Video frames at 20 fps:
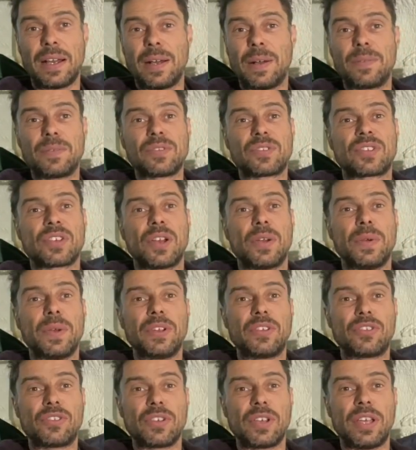So
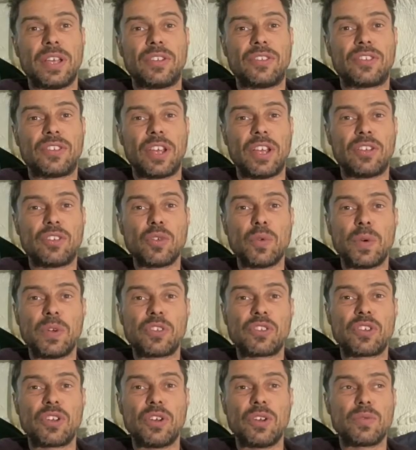it's always
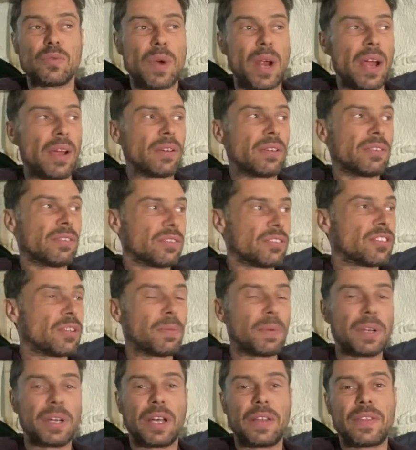good around
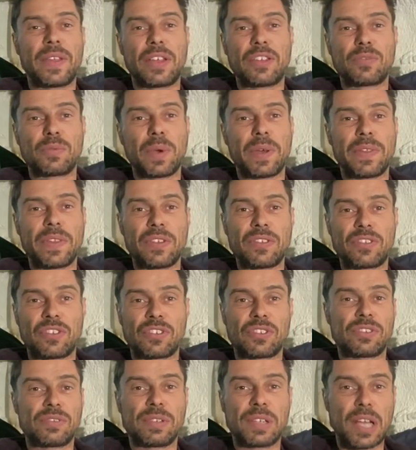somewhere like this where there's
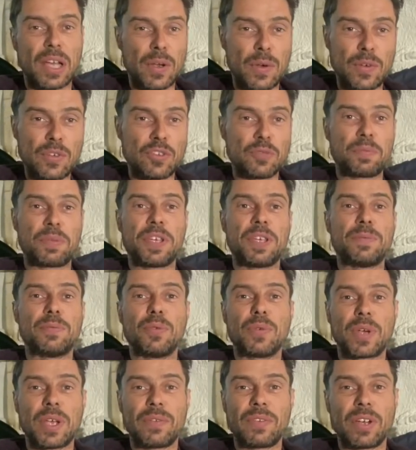just loads of people
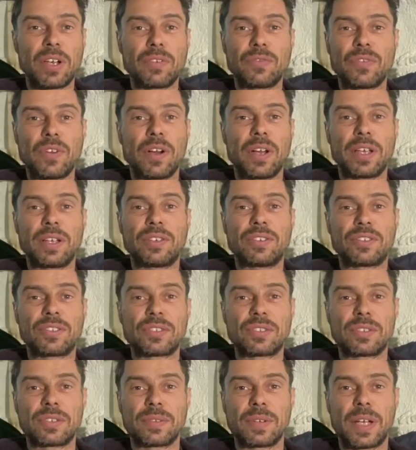giving advice,